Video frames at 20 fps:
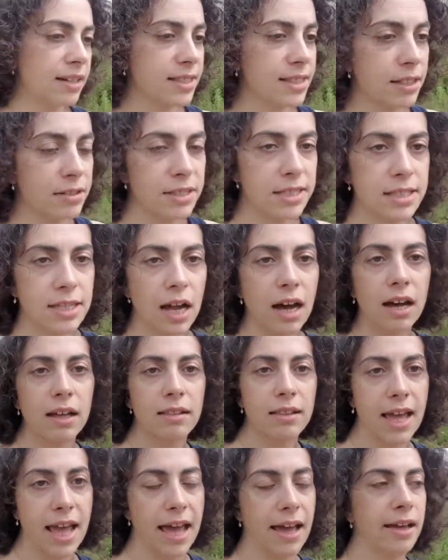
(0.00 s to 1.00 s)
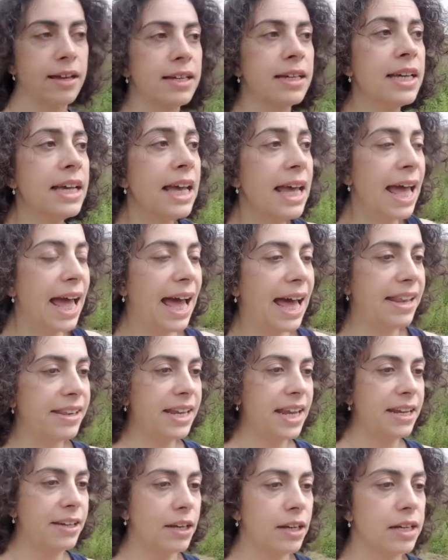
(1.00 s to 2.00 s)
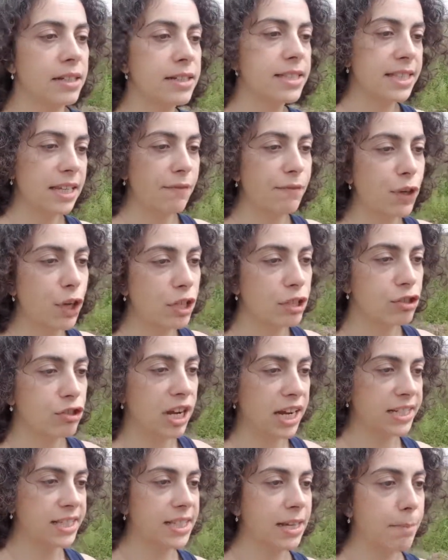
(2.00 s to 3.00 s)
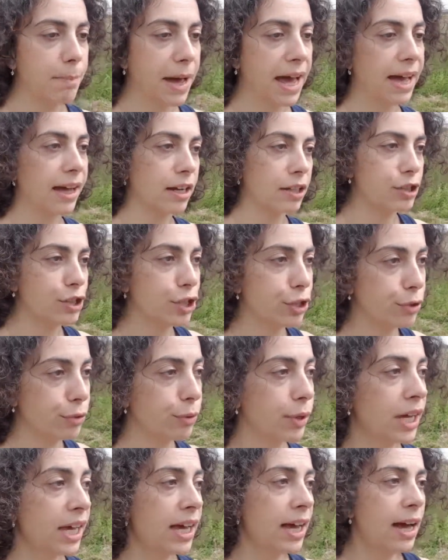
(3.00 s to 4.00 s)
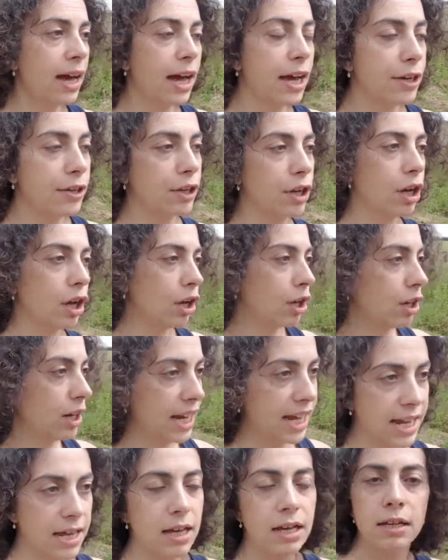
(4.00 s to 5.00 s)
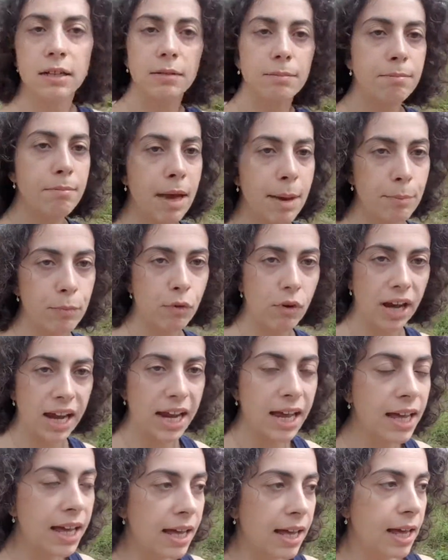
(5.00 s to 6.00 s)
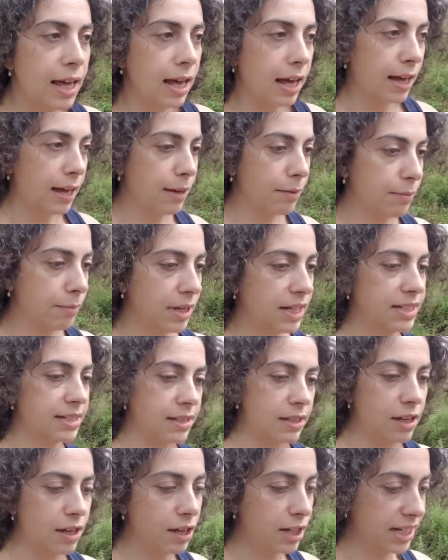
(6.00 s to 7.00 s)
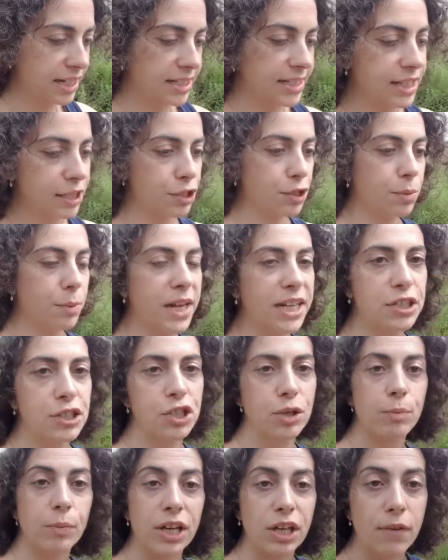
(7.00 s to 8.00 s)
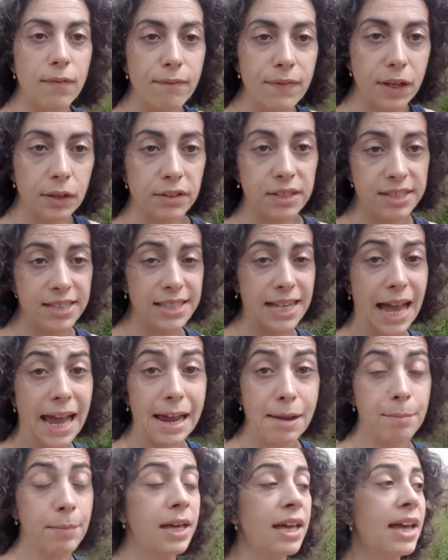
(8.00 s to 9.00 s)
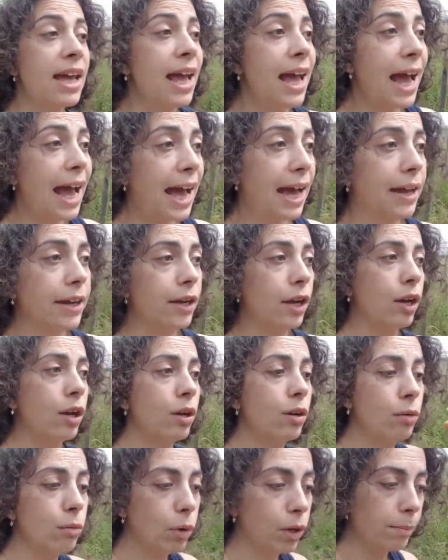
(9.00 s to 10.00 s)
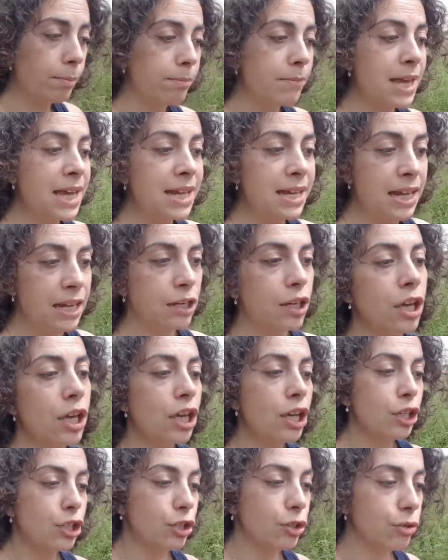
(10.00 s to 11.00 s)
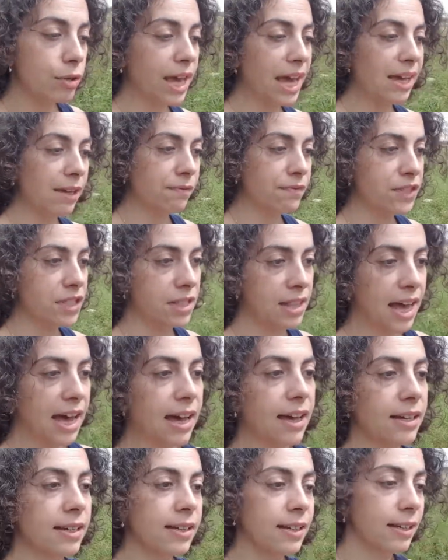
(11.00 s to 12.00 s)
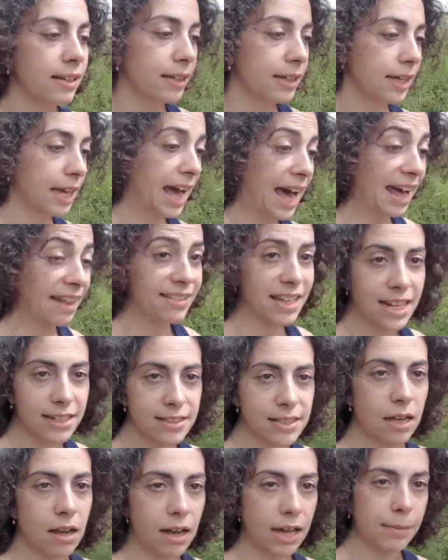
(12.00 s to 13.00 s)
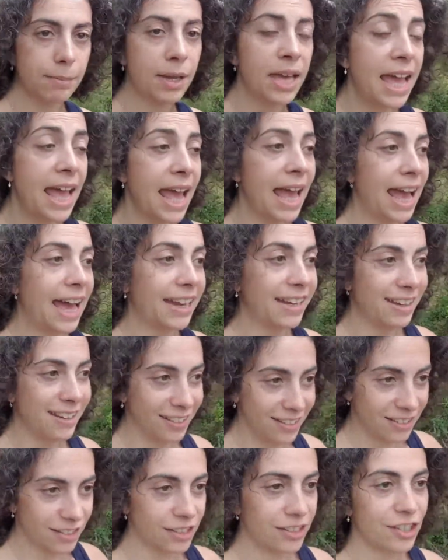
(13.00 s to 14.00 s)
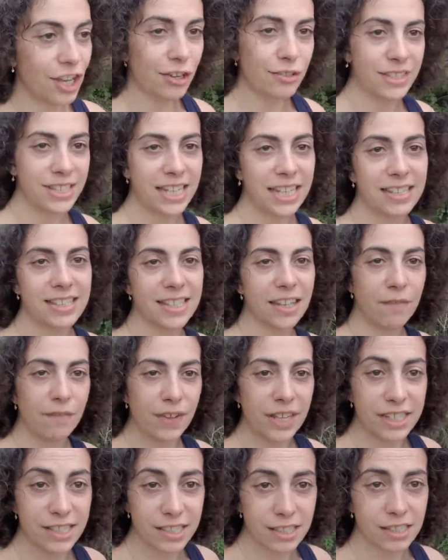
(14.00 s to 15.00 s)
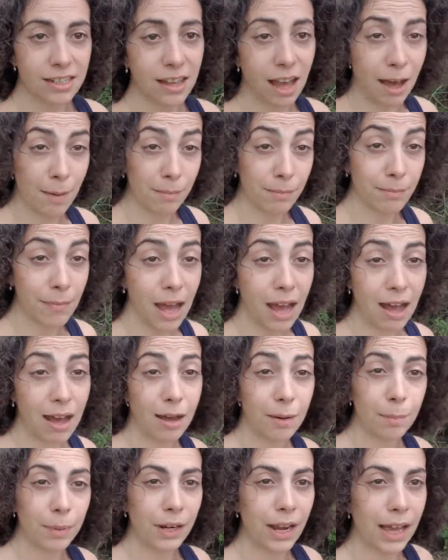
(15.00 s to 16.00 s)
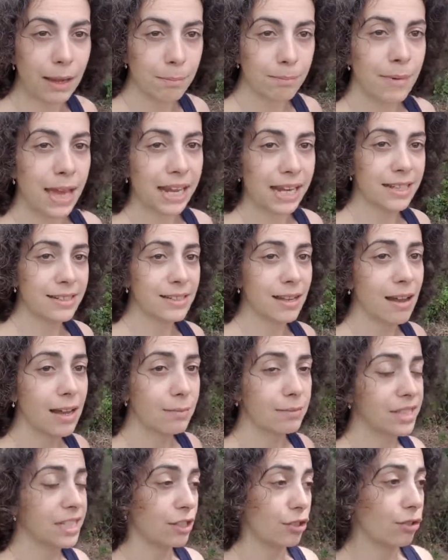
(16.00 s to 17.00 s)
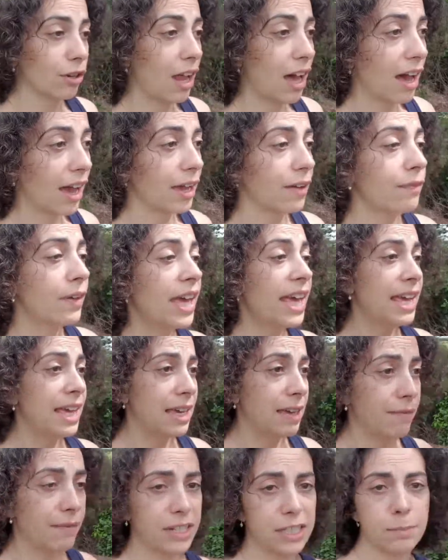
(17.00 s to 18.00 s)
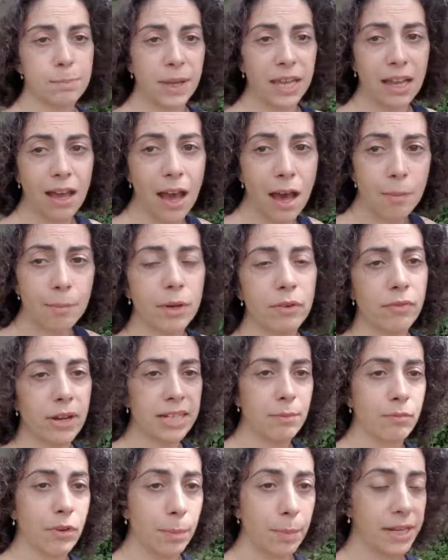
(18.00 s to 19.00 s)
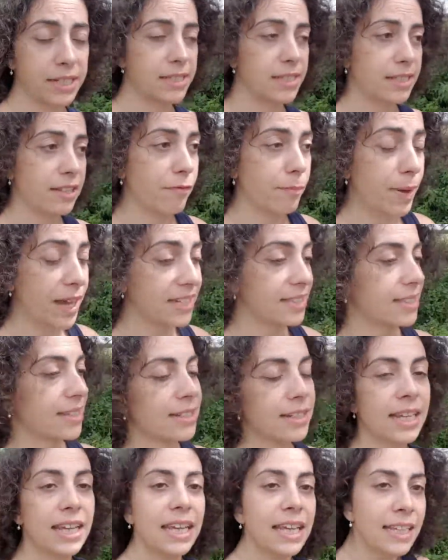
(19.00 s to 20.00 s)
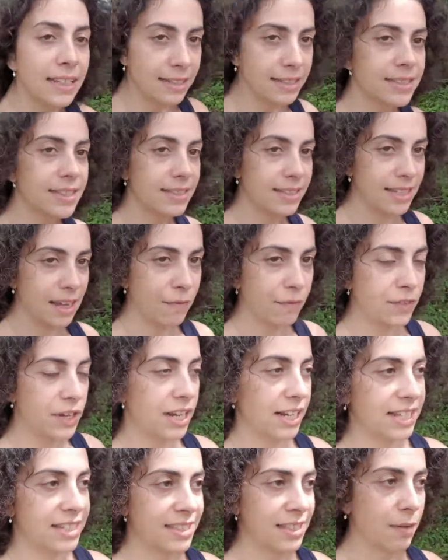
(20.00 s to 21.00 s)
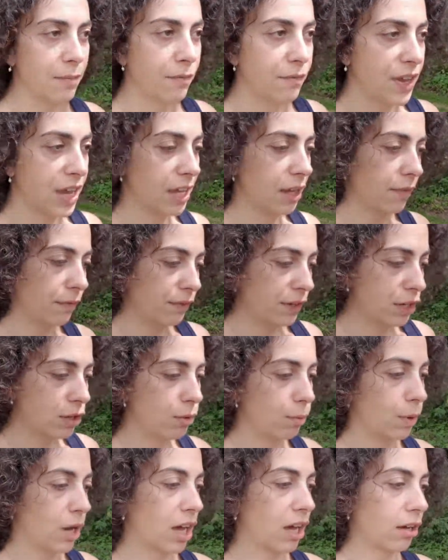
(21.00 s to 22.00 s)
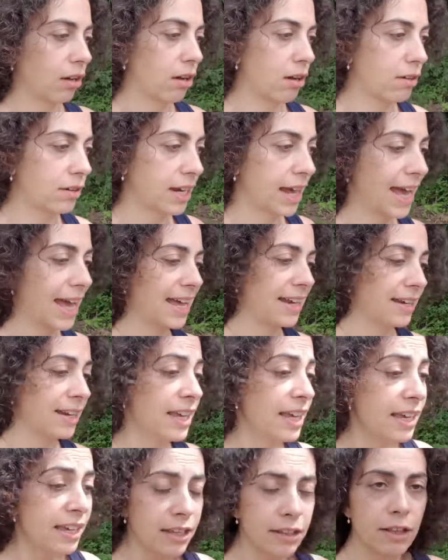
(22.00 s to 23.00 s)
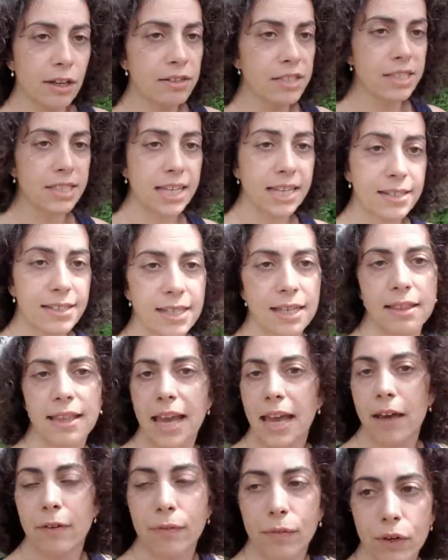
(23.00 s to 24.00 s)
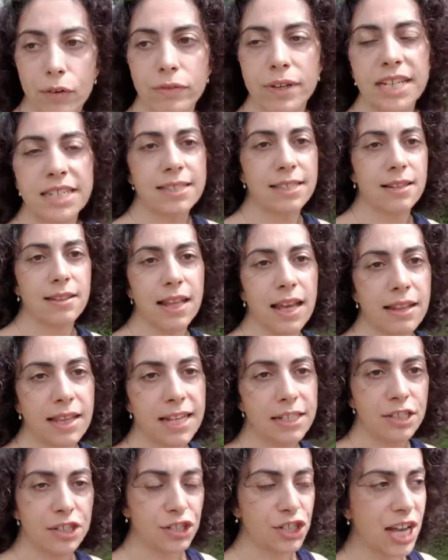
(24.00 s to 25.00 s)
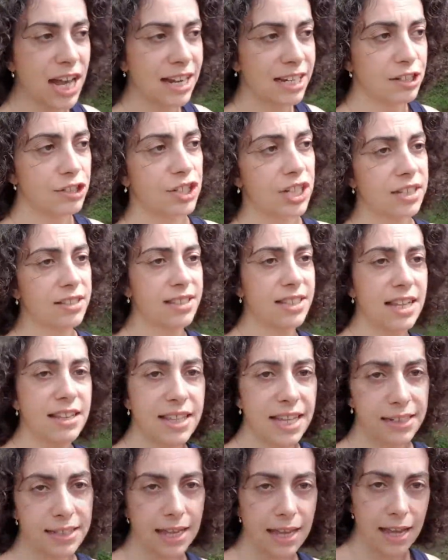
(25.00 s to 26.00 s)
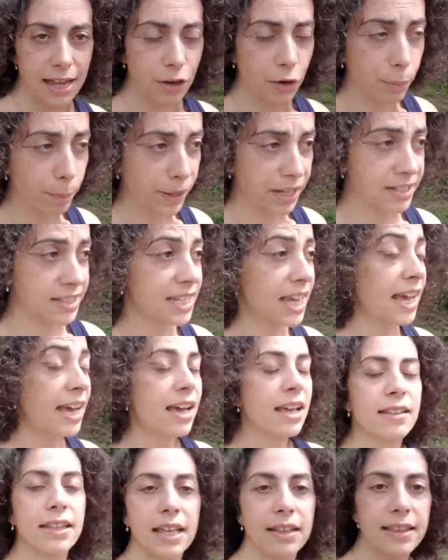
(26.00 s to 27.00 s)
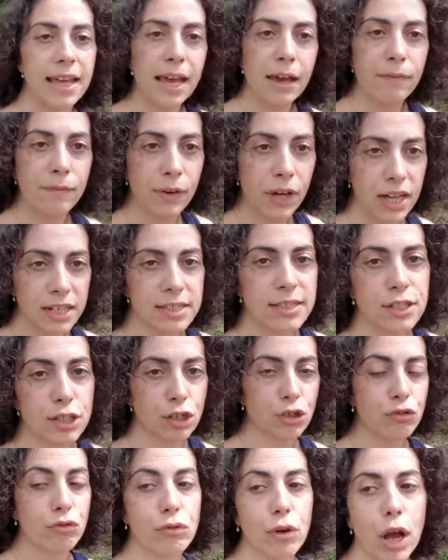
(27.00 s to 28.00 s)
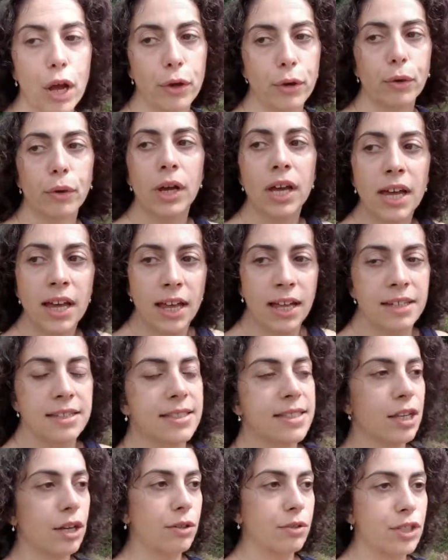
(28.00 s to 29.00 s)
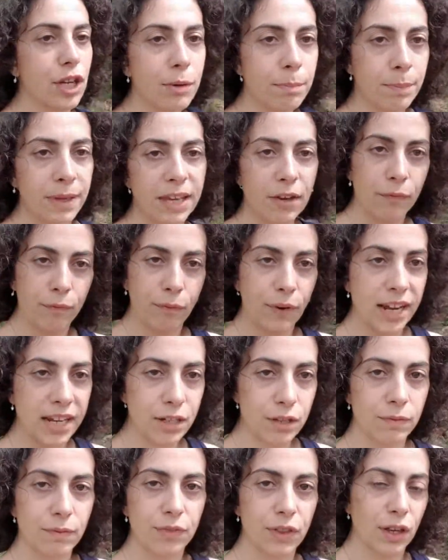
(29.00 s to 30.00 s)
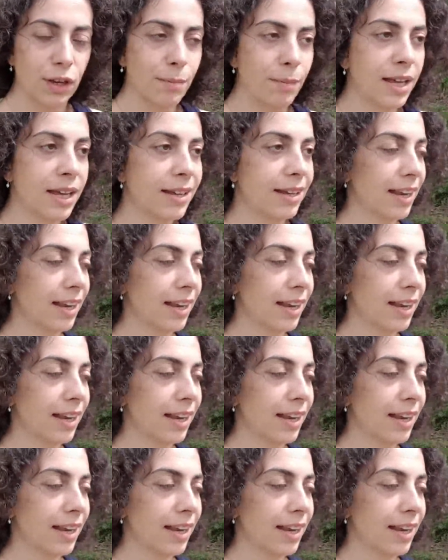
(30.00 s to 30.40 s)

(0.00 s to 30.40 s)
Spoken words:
So start there and then see if you can trace it back to an early memory, an early situation where you felt the same, and what meaning you gave to that at that time. And notice if it's come up like many times in your life, if it's become a repetitive pattern, this is definitely something for you to work on. And those things are there for a reason. They're there to challenge us, they're there to help us, they're there for us to grow. So don't be afraid of them.